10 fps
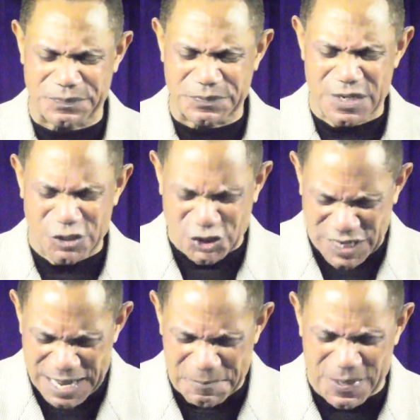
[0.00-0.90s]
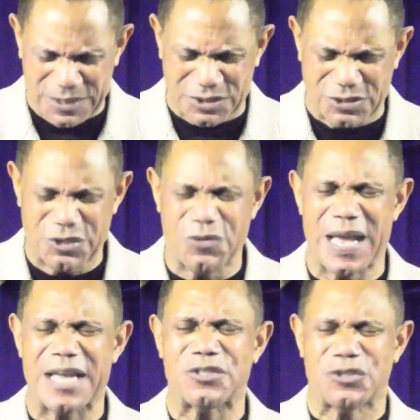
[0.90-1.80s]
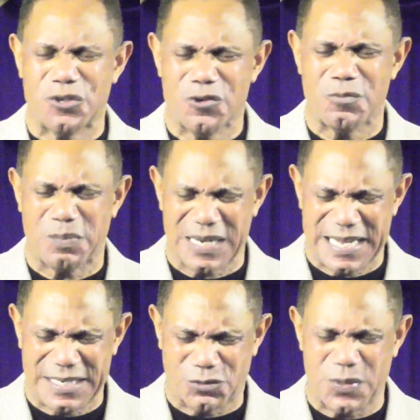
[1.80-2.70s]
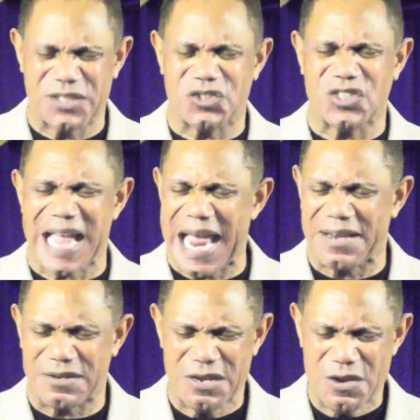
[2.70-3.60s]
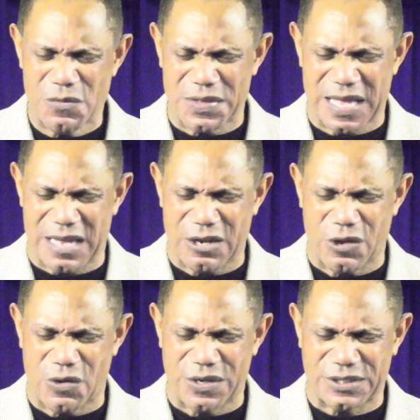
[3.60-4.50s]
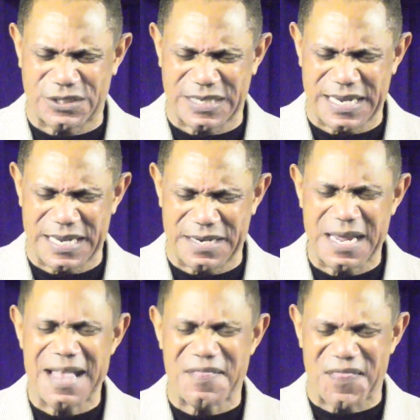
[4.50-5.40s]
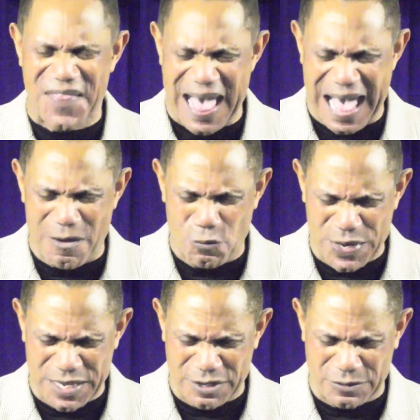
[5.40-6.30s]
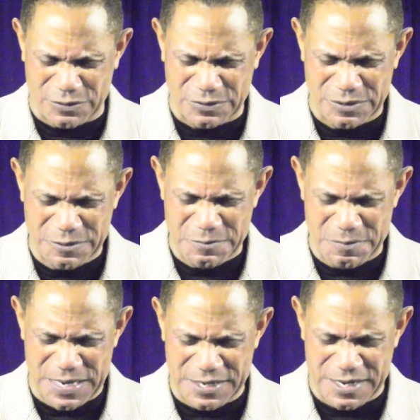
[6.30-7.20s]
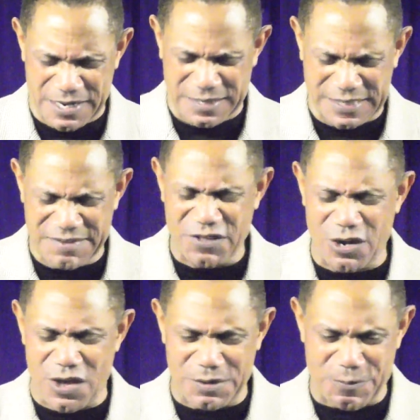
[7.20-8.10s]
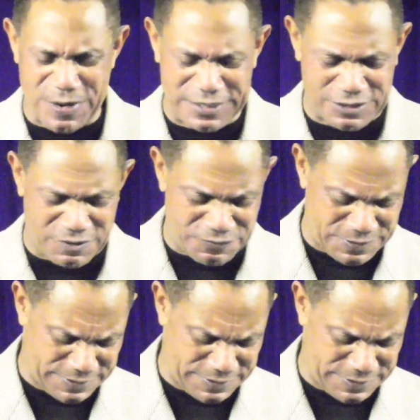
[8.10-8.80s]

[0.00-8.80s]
Shape us, do as you please. We stand with our Lord saying, thy will be done. Give the Lord a praise offering.